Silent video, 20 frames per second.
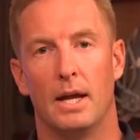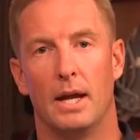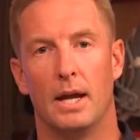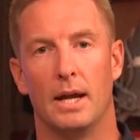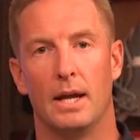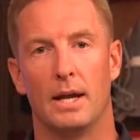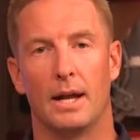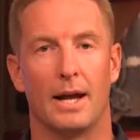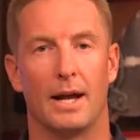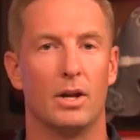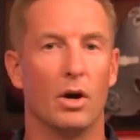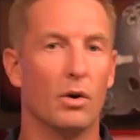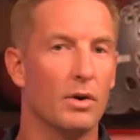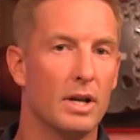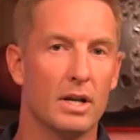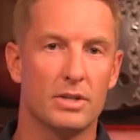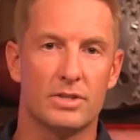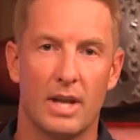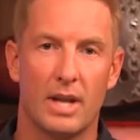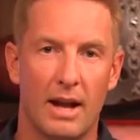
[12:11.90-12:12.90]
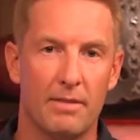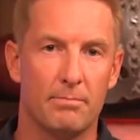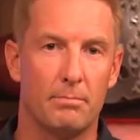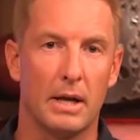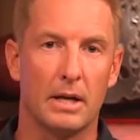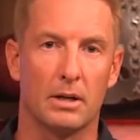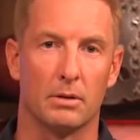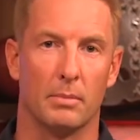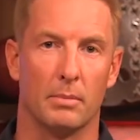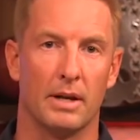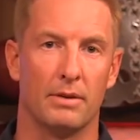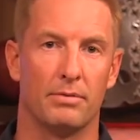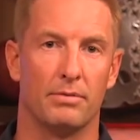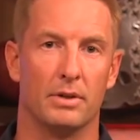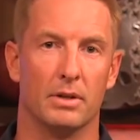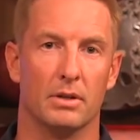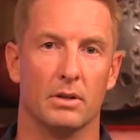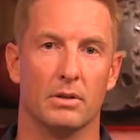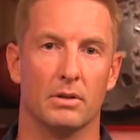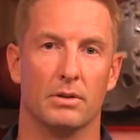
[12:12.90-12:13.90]
And I know he doesn't have Baker
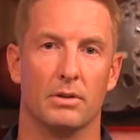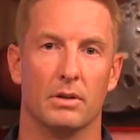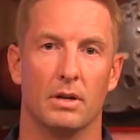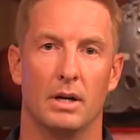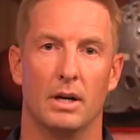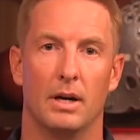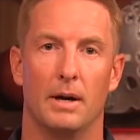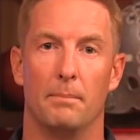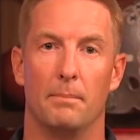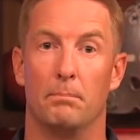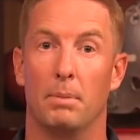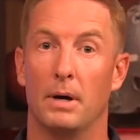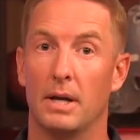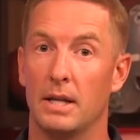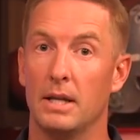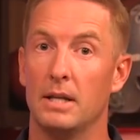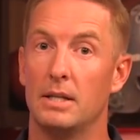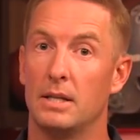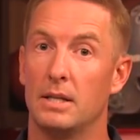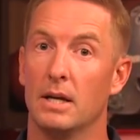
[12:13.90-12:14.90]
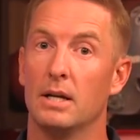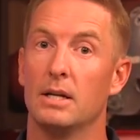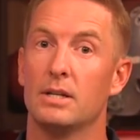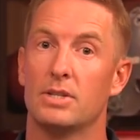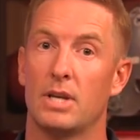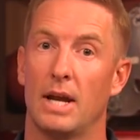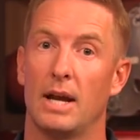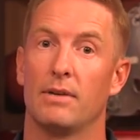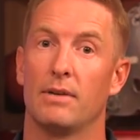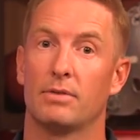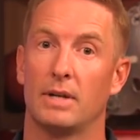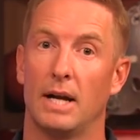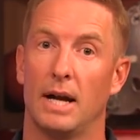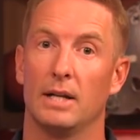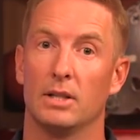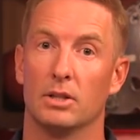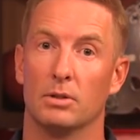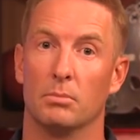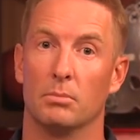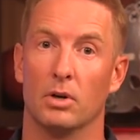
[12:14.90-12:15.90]
Mayfield, but he does have
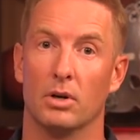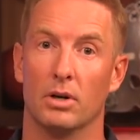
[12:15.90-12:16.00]
Kyler